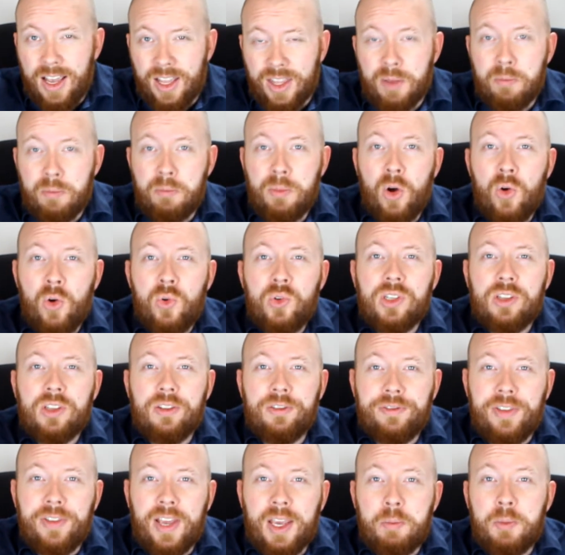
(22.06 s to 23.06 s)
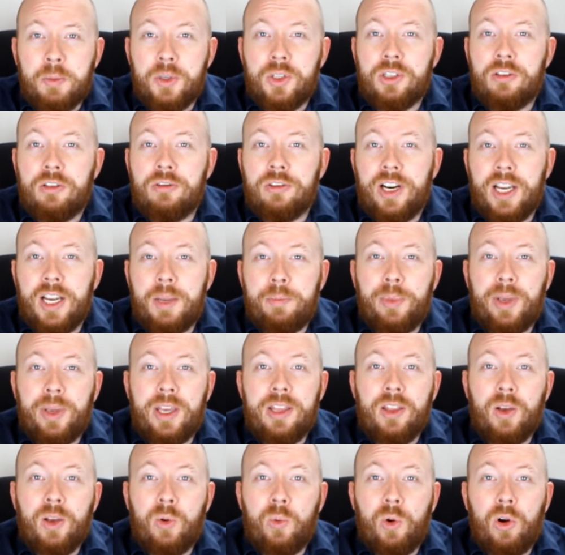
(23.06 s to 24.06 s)
The most famous grape
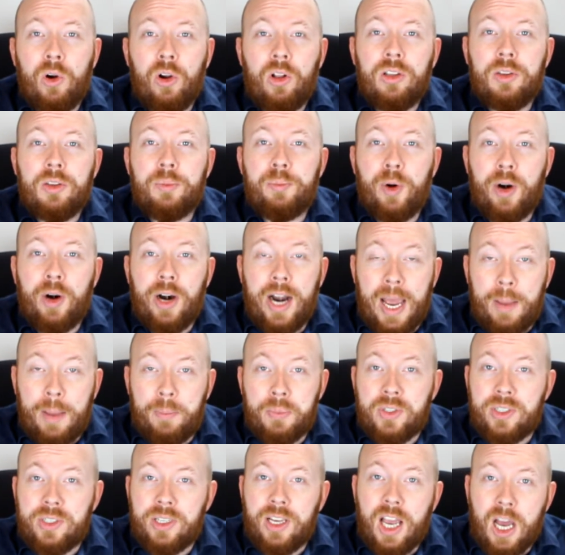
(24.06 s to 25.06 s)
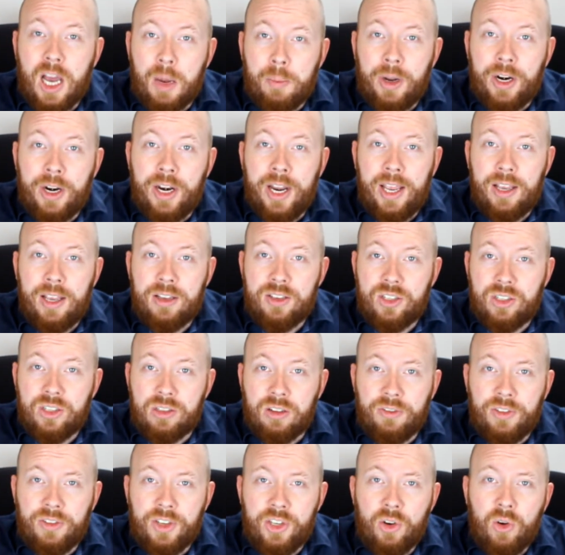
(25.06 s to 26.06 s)
in the world, perhaps Cabernet
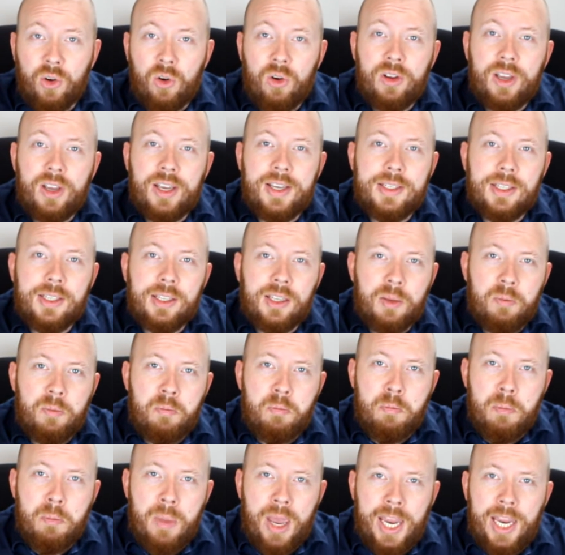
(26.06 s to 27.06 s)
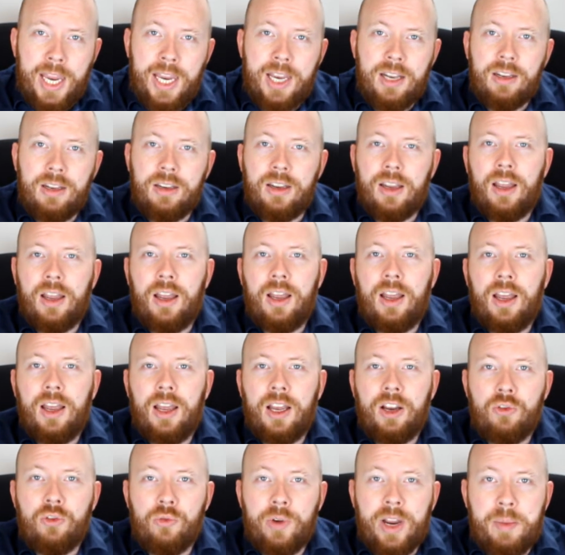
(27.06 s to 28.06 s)
Sauvignon, is the main
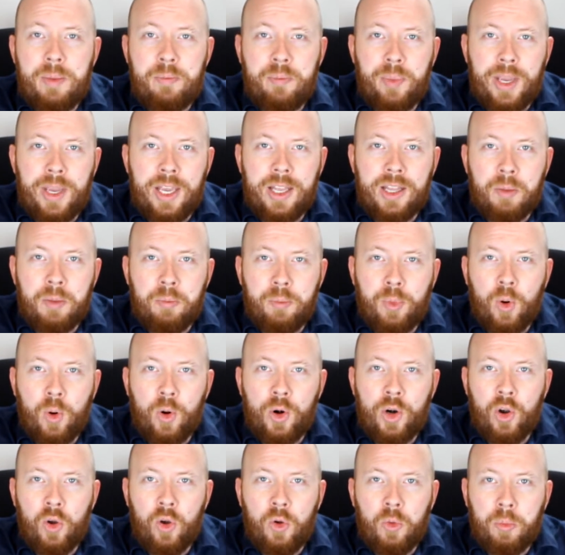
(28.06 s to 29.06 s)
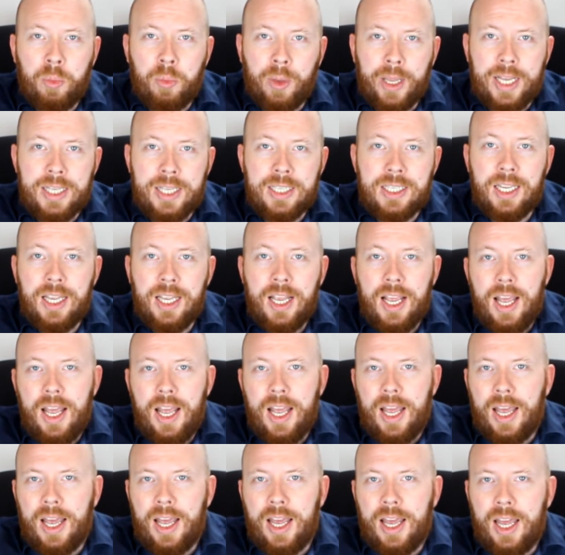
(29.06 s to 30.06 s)
grape in the Bordeaux blend,
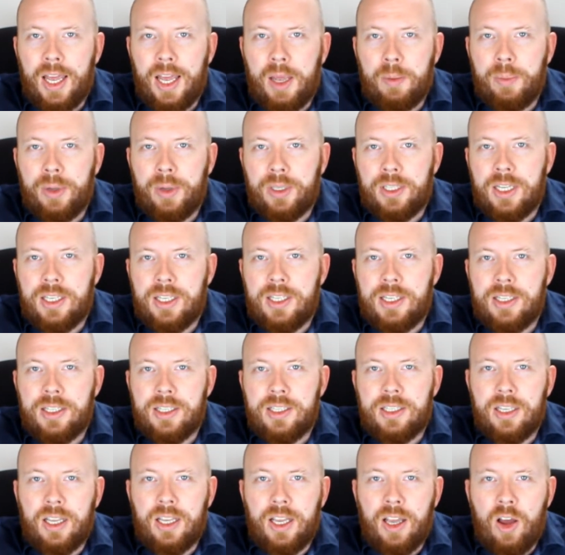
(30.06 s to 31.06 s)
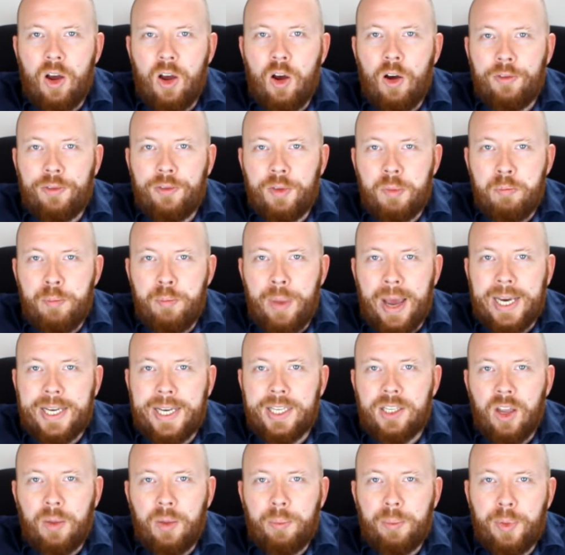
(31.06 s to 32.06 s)
but it is often
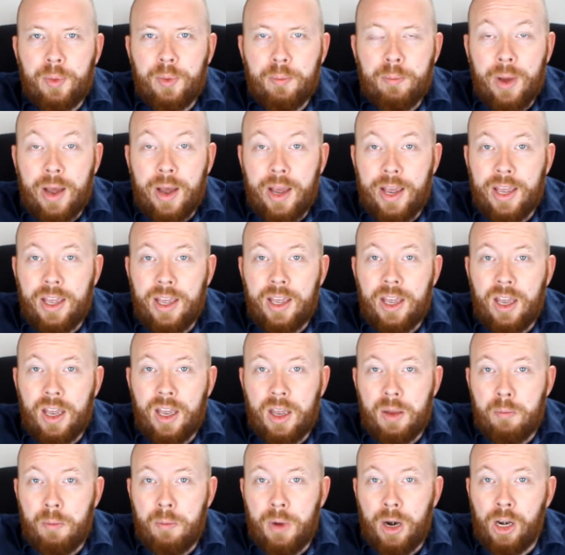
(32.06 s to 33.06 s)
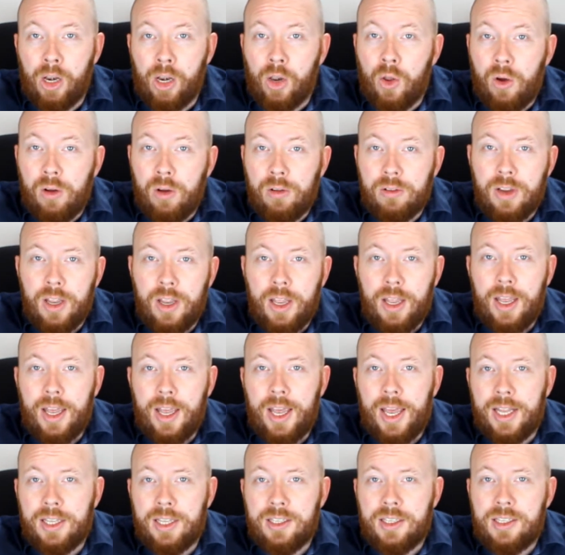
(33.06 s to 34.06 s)
backed up by Merlot
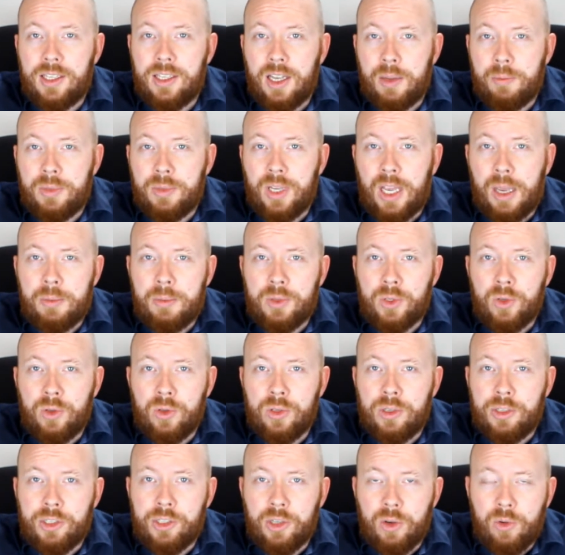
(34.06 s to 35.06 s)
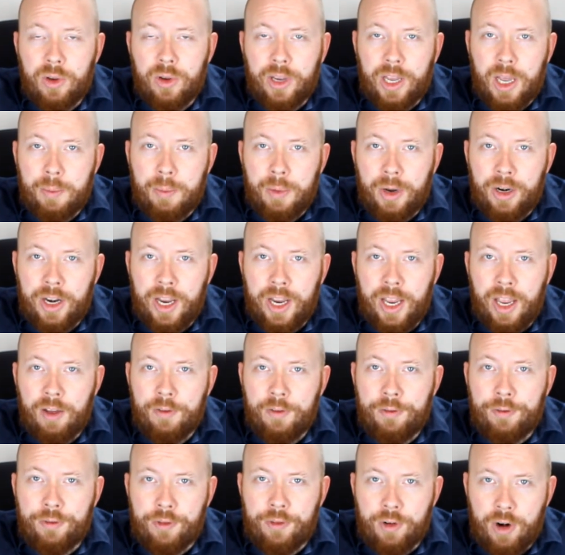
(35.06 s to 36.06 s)
and sometimes also Cabernet
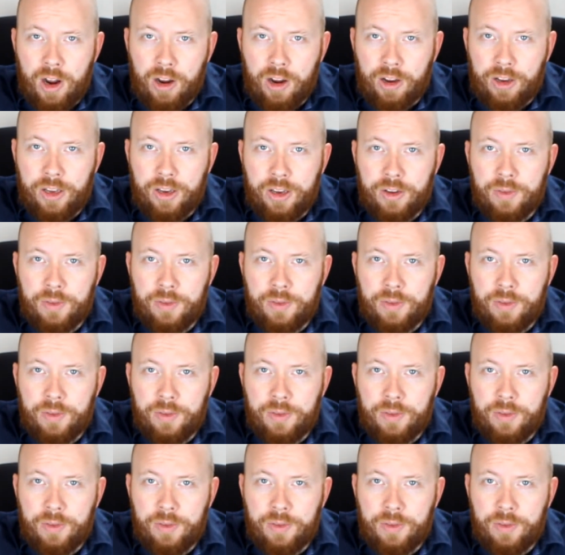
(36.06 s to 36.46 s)
Franc.